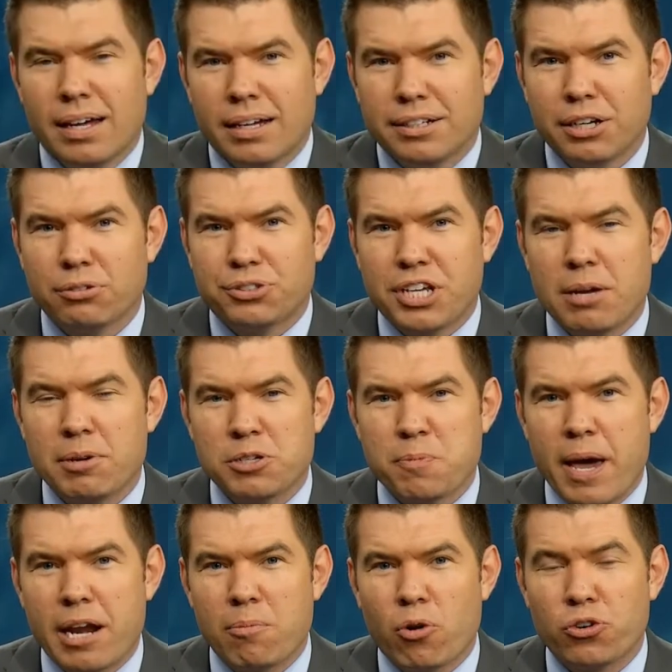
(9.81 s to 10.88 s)
No team has
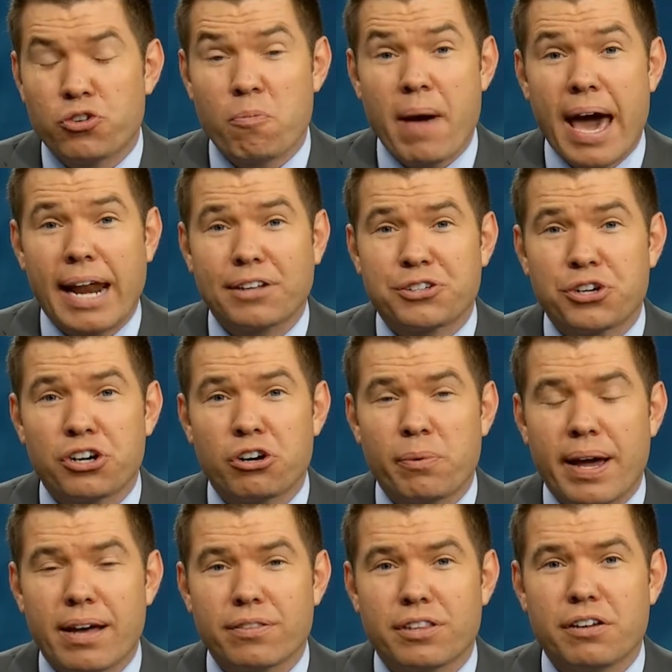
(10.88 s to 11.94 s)
made a more dramatic
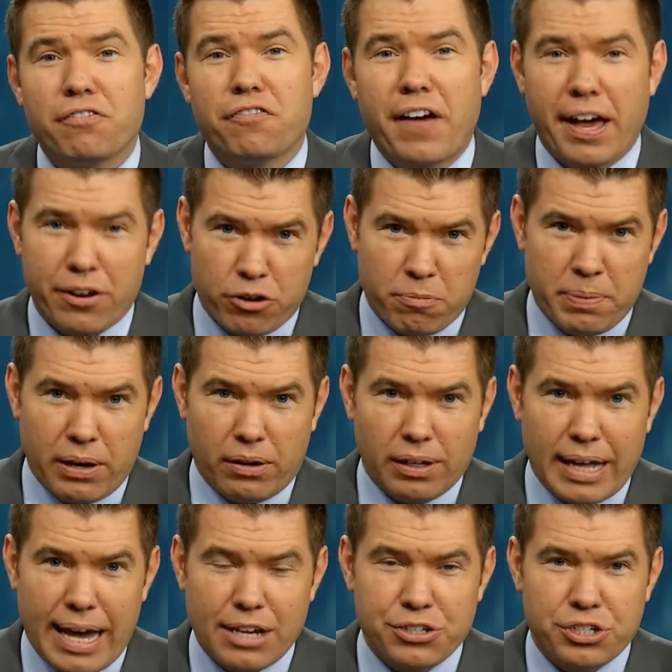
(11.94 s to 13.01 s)
turnaround than Vanderbilt.
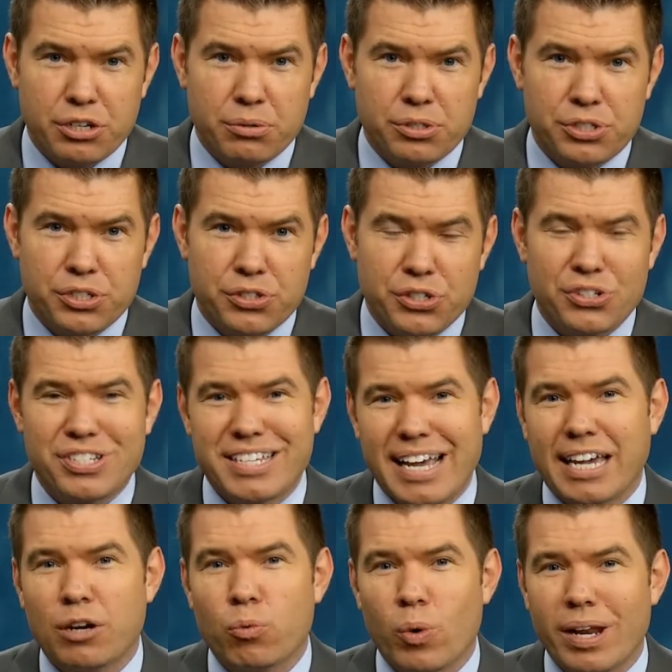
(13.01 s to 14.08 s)
Last year was just their
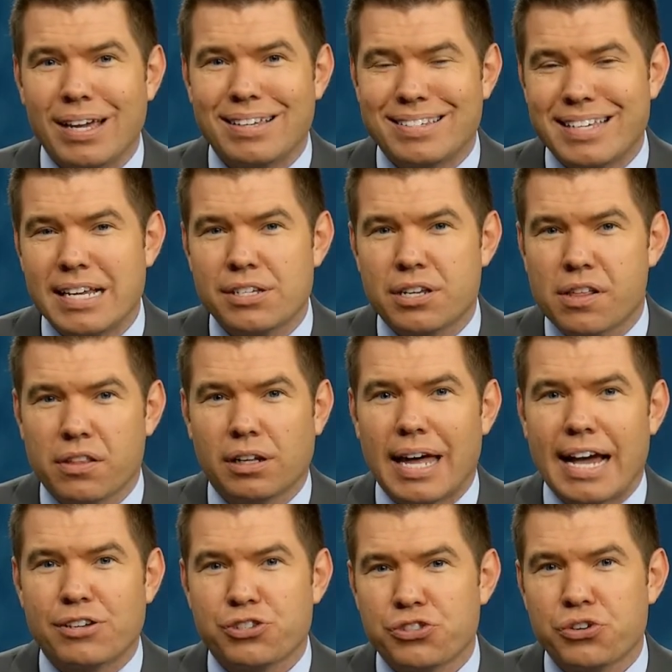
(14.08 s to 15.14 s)
second winning season in the
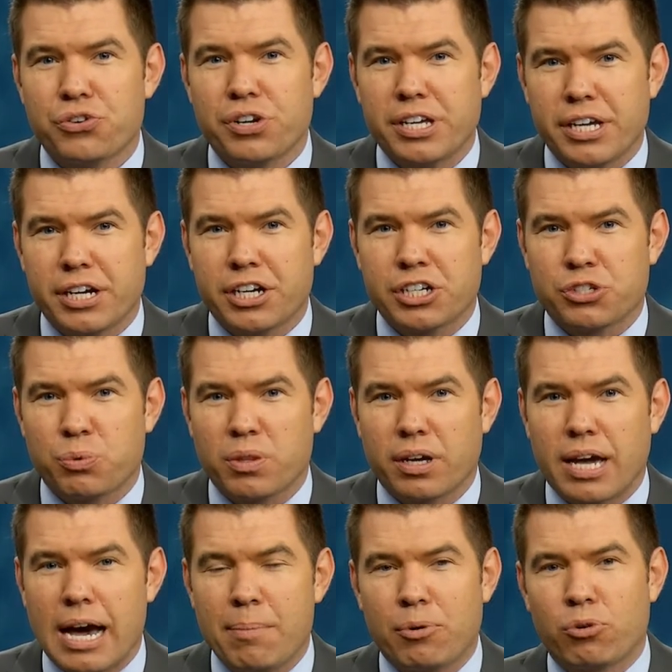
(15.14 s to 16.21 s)
last 30 years when
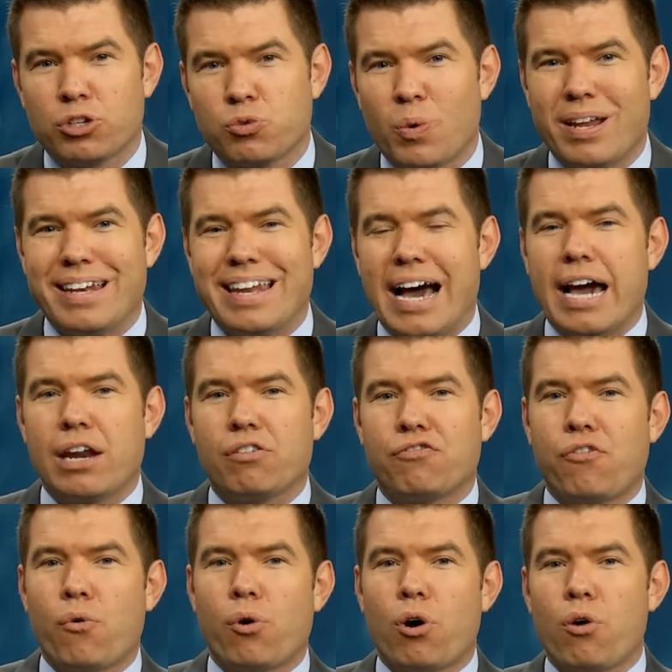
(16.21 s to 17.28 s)
the Commodores went 9 and
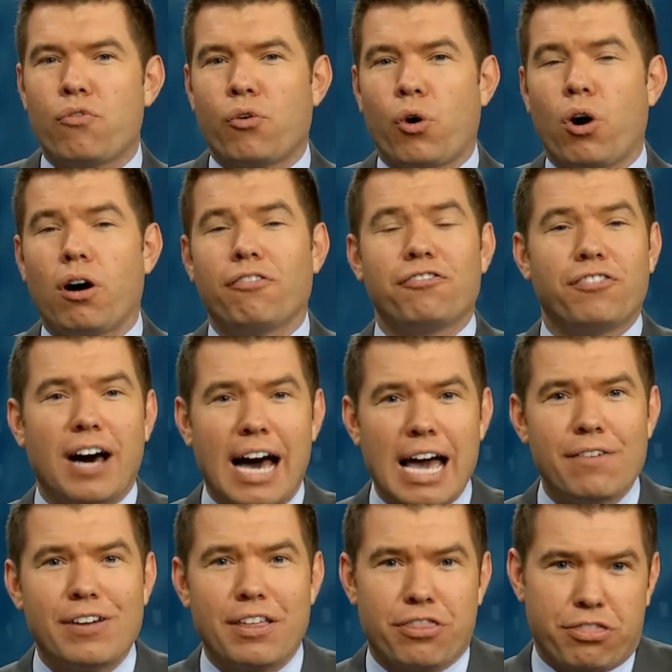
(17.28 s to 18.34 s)
4 overall,
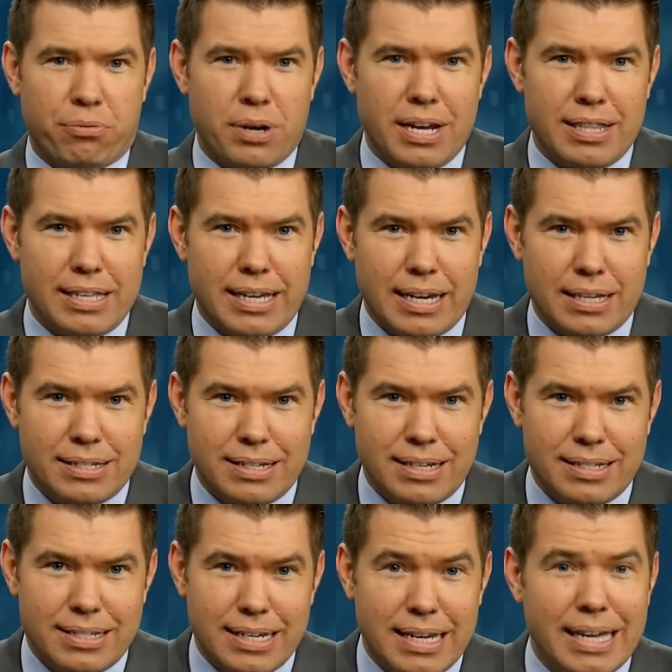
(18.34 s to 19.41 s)
5 and 3 in the
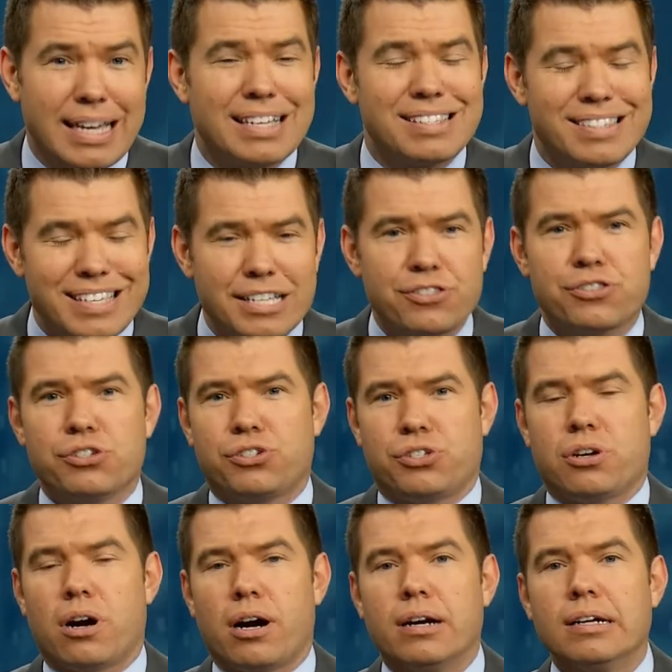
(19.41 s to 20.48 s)
SEC. Is this the
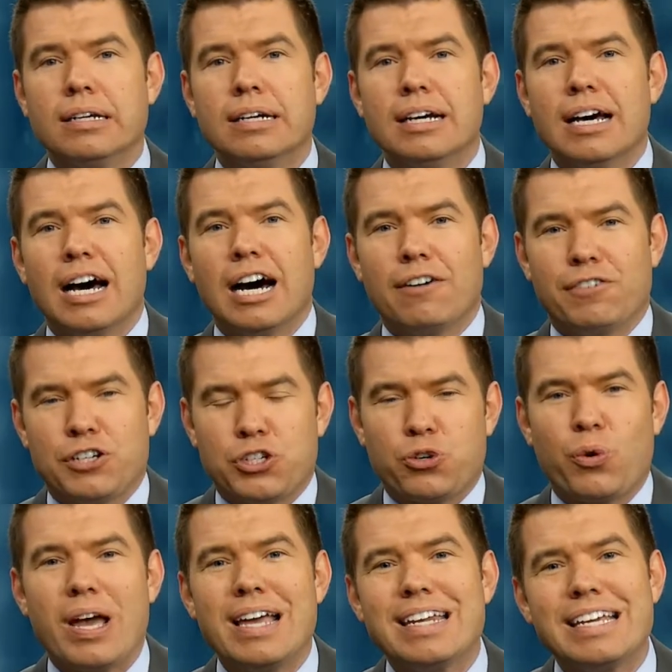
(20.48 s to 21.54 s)
start of a
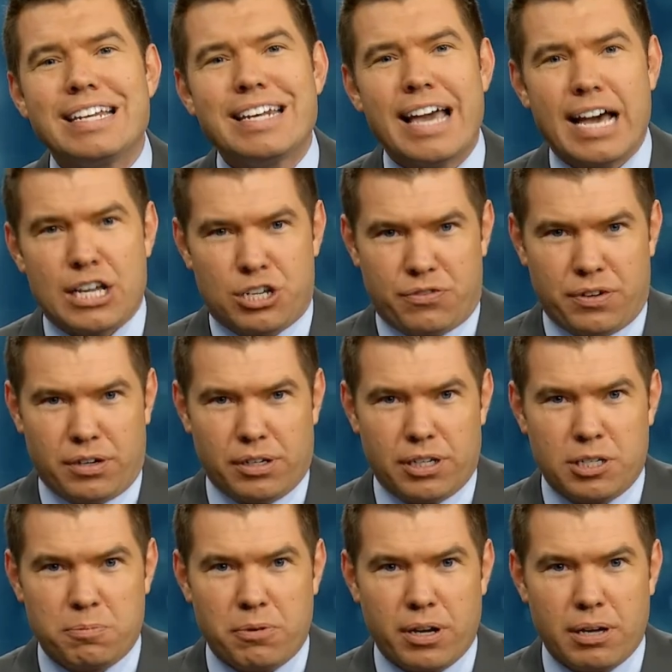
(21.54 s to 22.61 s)
trend in Nashville?
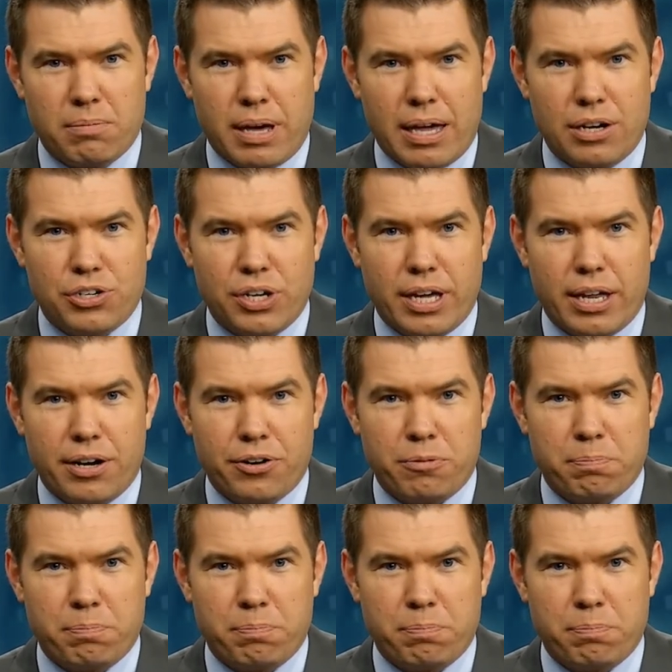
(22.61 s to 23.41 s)
Let's bring in managing editor